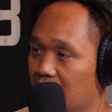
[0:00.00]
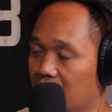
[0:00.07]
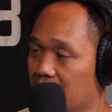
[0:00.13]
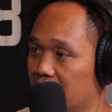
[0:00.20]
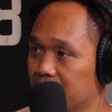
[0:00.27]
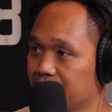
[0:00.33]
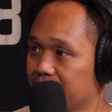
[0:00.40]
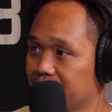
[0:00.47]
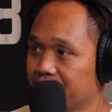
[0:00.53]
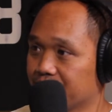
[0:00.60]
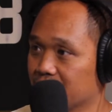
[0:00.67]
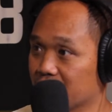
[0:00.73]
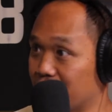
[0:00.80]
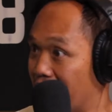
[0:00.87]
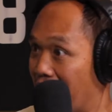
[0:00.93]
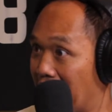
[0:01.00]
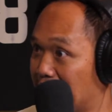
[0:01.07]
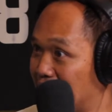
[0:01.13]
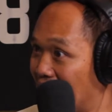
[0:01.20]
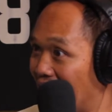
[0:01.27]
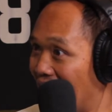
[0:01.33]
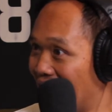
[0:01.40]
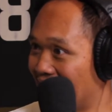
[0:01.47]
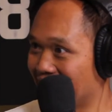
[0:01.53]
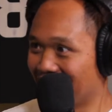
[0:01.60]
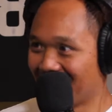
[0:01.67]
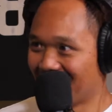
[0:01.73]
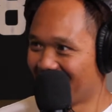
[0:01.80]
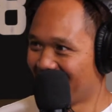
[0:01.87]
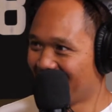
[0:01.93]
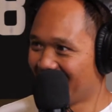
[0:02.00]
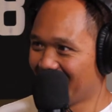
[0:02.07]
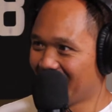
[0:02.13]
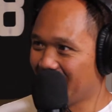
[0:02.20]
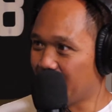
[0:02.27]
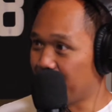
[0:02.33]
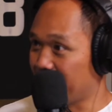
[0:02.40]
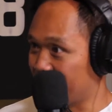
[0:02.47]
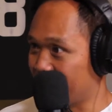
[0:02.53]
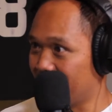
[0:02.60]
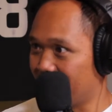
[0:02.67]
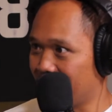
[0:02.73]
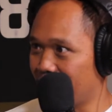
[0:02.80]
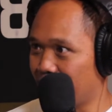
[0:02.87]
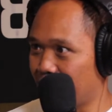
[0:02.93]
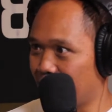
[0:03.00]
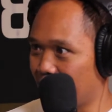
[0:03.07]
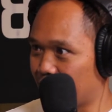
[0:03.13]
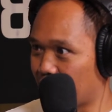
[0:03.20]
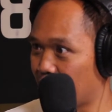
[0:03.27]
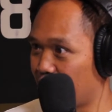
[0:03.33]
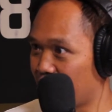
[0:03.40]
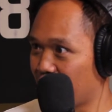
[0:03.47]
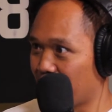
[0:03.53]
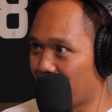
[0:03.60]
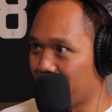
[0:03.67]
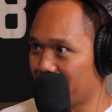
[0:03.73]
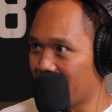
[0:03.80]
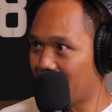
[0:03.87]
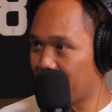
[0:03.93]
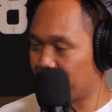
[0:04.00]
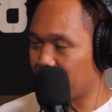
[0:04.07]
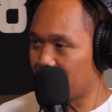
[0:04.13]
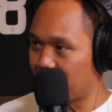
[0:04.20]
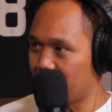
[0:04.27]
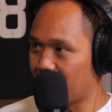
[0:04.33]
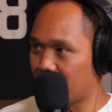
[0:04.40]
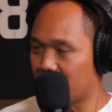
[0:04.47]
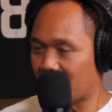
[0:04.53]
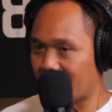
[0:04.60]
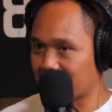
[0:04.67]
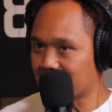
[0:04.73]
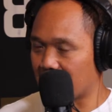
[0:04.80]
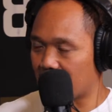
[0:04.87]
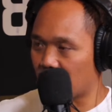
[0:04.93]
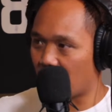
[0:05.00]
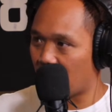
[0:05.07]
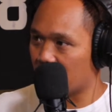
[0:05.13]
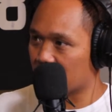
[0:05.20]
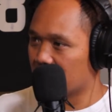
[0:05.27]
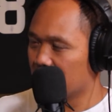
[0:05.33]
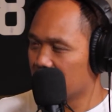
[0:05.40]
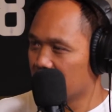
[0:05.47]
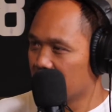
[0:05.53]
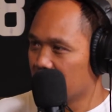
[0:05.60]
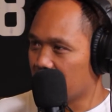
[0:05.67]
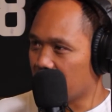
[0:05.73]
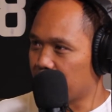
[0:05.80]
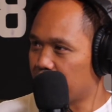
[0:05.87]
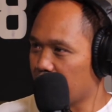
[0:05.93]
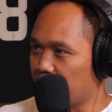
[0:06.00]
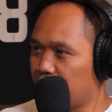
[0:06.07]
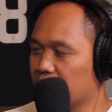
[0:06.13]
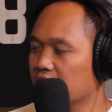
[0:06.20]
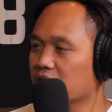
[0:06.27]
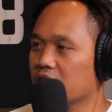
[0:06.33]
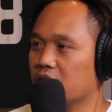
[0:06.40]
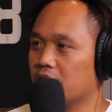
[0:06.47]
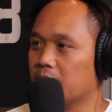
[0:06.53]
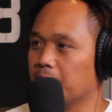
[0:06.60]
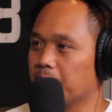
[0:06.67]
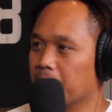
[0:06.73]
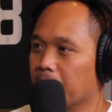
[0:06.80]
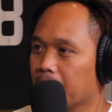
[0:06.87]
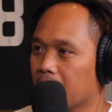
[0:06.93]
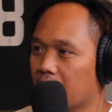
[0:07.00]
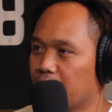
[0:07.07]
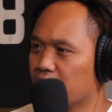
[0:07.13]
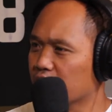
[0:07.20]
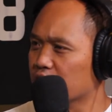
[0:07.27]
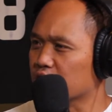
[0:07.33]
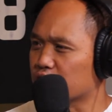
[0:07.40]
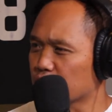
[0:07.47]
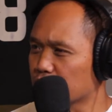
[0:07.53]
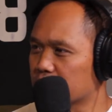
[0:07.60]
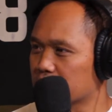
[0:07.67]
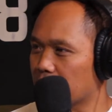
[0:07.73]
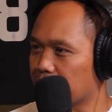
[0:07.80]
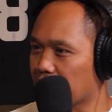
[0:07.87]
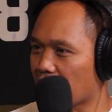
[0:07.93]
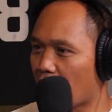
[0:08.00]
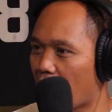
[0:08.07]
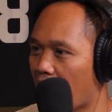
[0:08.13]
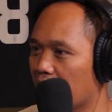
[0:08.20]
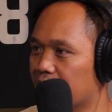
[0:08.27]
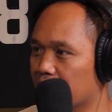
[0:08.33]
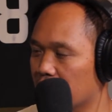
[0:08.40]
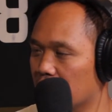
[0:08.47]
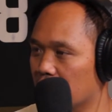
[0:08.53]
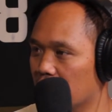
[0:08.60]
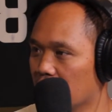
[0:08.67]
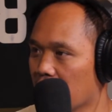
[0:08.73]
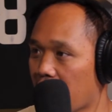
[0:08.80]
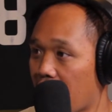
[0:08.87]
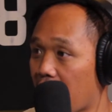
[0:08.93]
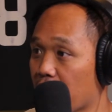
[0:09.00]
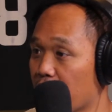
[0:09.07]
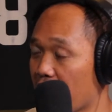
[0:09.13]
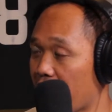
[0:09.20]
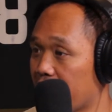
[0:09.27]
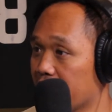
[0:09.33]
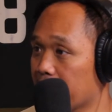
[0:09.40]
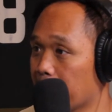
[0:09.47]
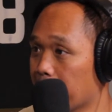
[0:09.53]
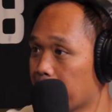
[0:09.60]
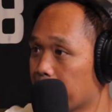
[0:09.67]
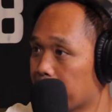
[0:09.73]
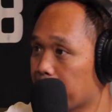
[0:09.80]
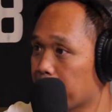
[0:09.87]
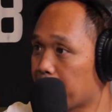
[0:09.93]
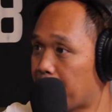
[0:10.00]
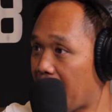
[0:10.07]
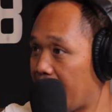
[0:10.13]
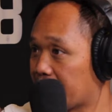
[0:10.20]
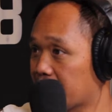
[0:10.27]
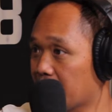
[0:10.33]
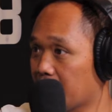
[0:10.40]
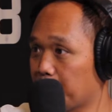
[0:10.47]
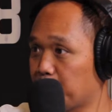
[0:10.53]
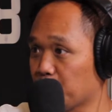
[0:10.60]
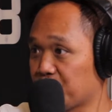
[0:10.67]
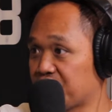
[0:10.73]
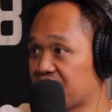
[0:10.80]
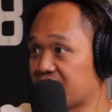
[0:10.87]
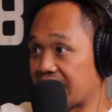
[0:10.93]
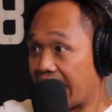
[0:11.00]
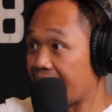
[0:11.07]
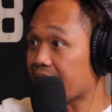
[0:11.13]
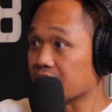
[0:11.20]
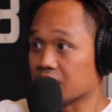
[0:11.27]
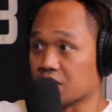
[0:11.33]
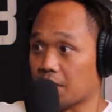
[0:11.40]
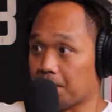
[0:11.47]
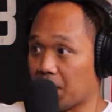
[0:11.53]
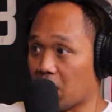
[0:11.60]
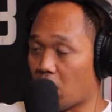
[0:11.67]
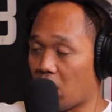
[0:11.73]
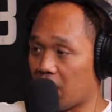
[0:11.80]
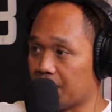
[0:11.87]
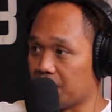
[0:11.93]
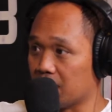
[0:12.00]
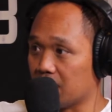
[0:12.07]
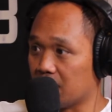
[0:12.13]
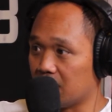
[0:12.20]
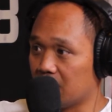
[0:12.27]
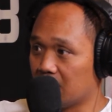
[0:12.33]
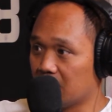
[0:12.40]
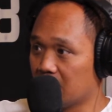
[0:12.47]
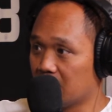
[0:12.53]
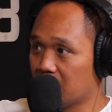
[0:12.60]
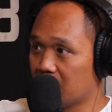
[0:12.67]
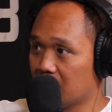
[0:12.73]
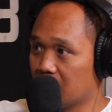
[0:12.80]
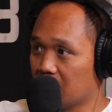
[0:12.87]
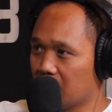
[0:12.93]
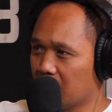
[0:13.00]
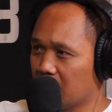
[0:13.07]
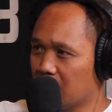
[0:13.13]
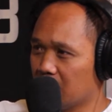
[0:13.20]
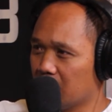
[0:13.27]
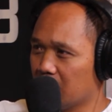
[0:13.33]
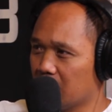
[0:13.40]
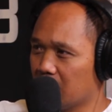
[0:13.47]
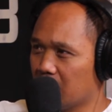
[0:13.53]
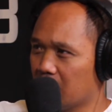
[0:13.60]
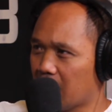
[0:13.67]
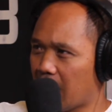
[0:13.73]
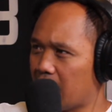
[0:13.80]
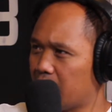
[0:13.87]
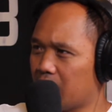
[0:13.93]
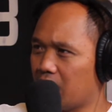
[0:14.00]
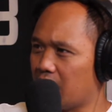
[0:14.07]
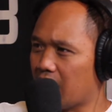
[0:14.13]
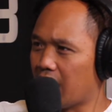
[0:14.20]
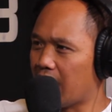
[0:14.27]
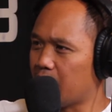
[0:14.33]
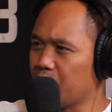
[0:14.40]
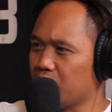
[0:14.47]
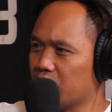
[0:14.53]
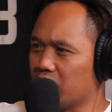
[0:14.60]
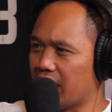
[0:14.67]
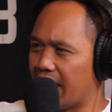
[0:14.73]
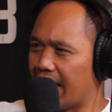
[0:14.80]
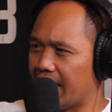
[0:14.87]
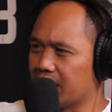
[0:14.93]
Snapchat, if the video lasts that long, if you're gonna do something awful and then back that up with saying something awful, how are you going to